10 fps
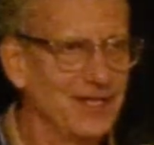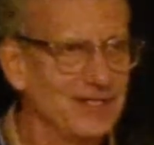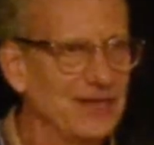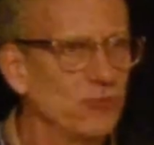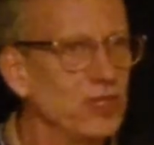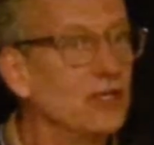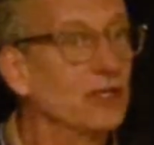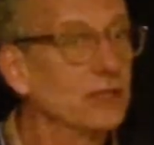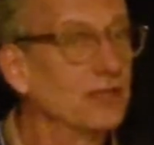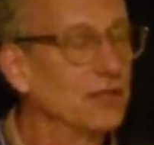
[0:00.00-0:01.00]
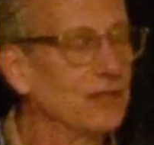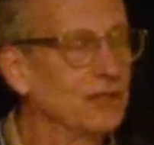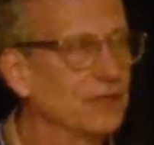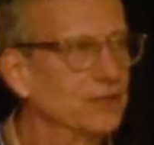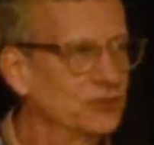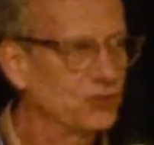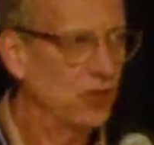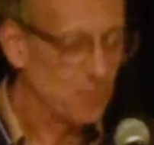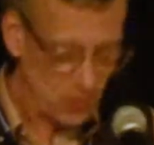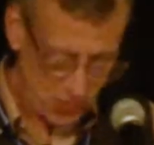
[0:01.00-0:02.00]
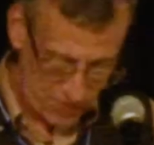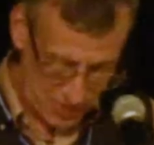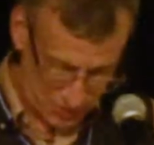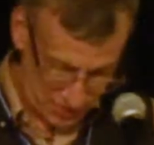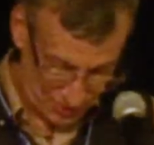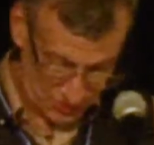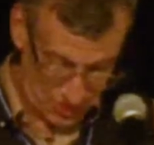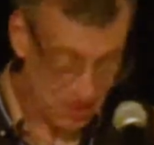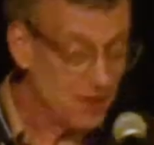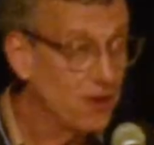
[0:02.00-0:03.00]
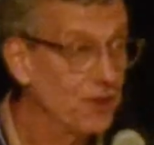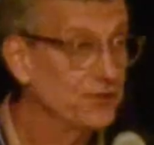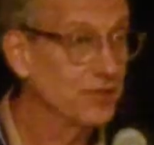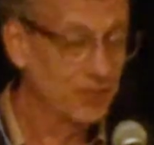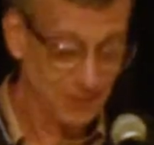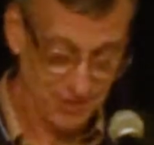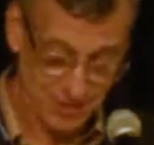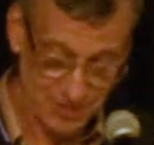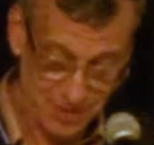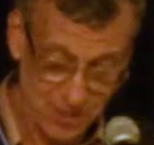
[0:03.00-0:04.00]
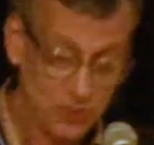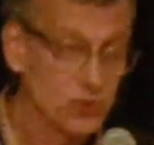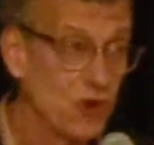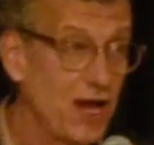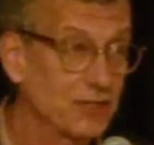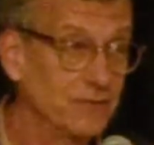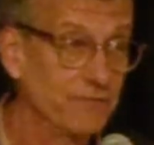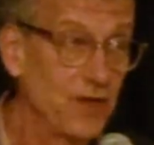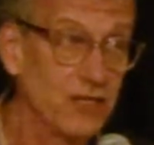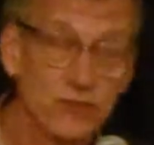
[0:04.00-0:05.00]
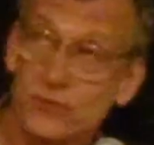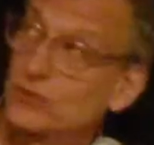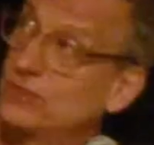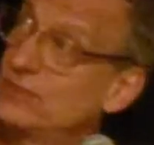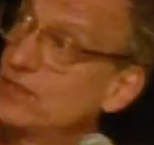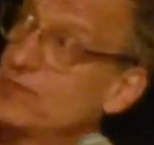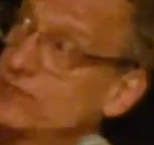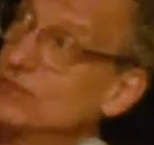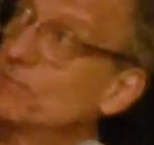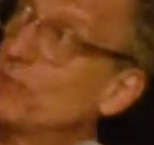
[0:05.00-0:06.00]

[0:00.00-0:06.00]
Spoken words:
that we are motivated to stay on track to find those synthesis